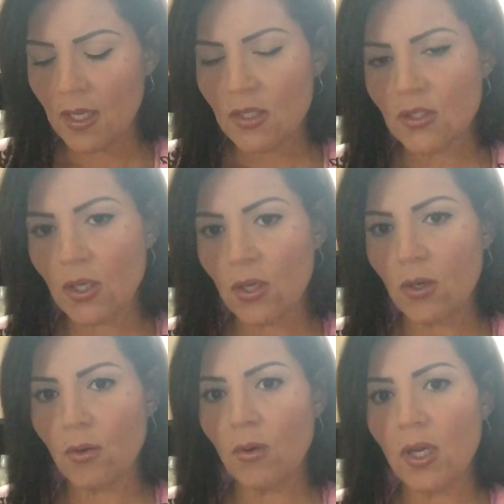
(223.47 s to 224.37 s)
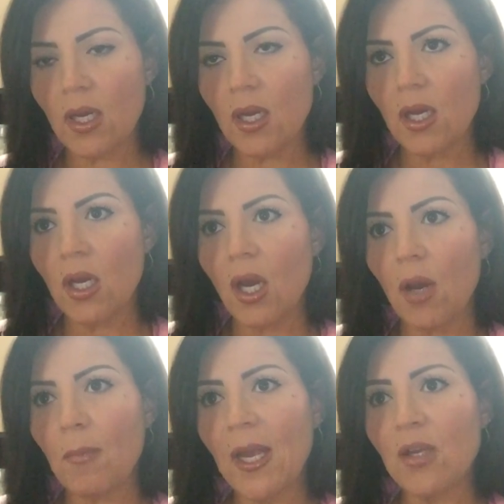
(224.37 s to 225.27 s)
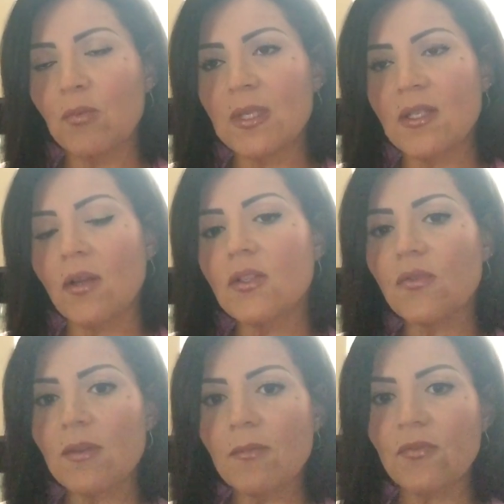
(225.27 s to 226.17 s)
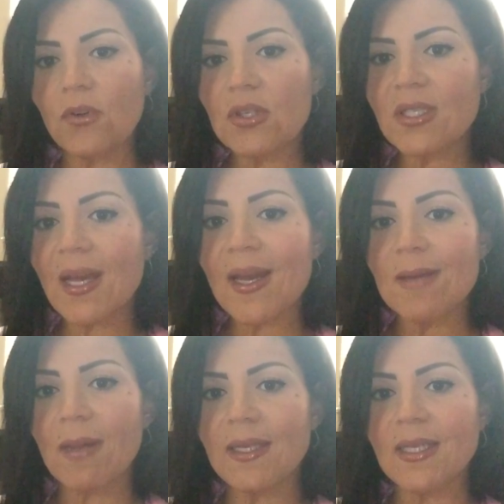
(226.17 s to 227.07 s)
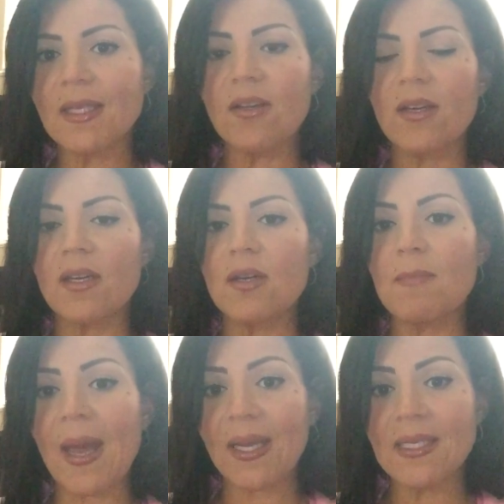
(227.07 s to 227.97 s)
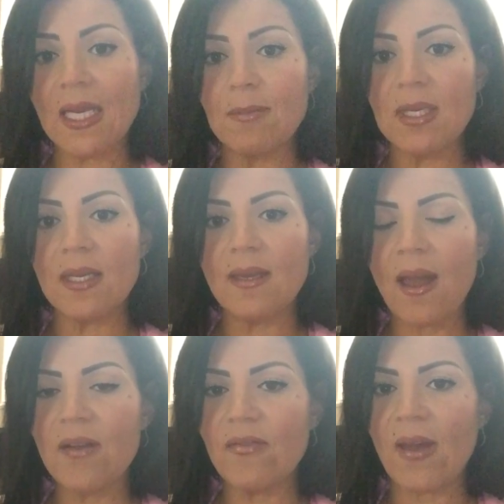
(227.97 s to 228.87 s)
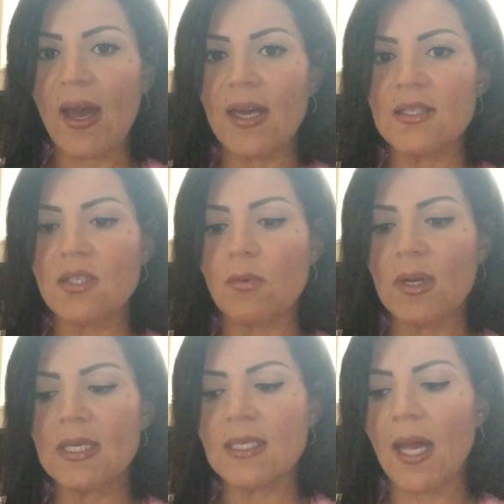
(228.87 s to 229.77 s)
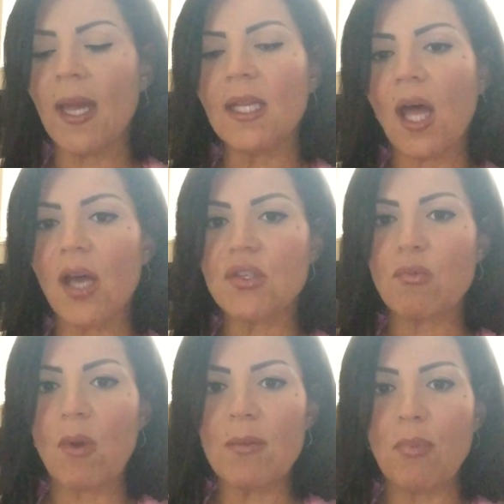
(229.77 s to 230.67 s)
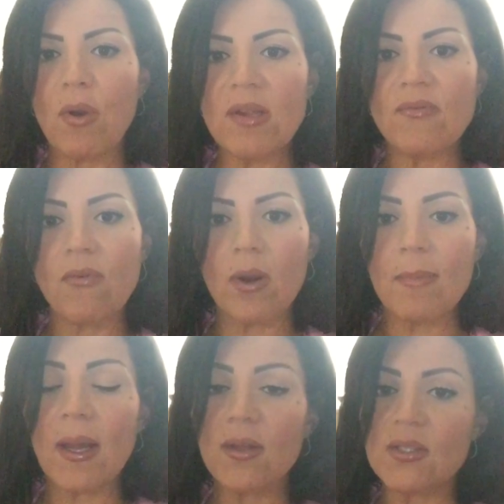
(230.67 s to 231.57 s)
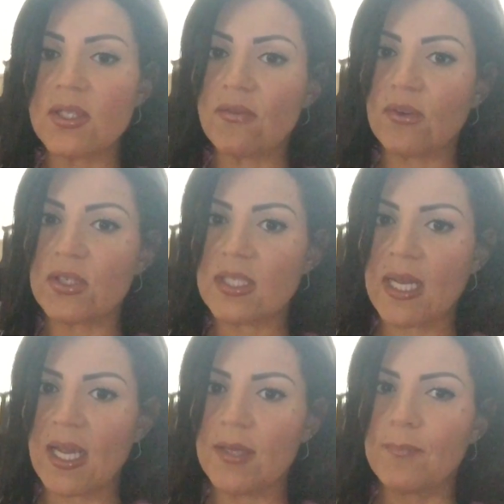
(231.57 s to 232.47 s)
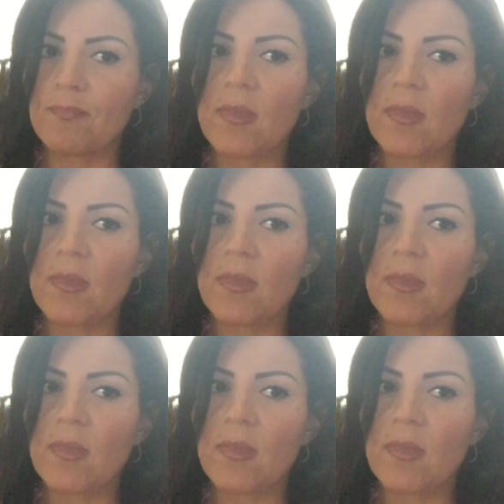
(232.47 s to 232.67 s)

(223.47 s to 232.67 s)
So my results for the first time I did the macadamia nut fast was I had lost 1.4 pounds the first day,